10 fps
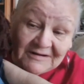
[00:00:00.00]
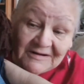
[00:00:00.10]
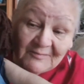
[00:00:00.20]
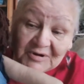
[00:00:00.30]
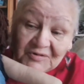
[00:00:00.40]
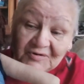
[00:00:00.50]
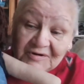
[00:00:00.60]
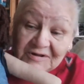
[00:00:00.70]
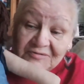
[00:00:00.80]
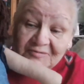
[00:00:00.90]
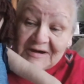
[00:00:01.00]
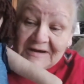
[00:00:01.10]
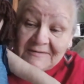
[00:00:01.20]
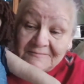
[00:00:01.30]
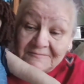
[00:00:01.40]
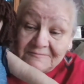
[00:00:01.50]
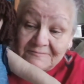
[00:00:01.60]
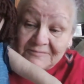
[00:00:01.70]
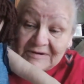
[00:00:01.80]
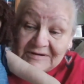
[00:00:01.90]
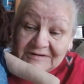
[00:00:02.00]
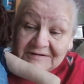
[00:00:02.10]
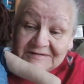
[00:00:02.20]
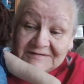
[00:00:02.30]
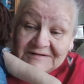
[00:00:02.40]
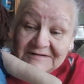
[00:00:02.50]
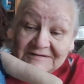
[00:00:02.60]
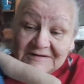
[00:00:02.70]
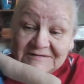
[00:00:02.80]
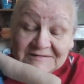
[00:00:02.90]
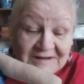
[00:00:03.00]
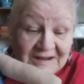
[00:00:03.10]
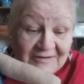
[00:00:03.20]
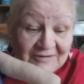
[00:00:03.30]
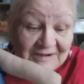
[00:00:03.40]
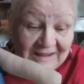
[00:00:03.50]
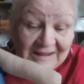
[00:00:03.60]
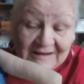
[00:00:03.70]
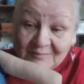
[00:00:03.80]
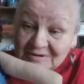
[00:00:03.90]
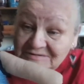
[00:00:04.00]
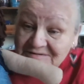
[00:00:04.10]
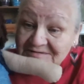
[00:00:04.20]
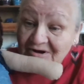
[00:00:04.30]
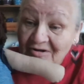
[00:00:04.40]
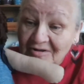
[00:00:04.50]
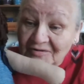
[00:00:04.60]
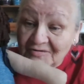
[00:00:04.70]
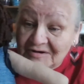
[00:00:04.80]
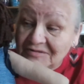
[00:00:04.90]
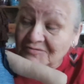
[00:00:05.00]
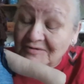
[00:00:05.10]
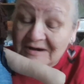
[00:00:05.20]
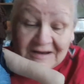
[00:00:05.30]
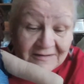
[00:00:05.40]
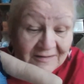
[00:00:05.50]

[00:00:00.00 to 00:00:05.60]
number 33. This is Karen again, but she's called 33.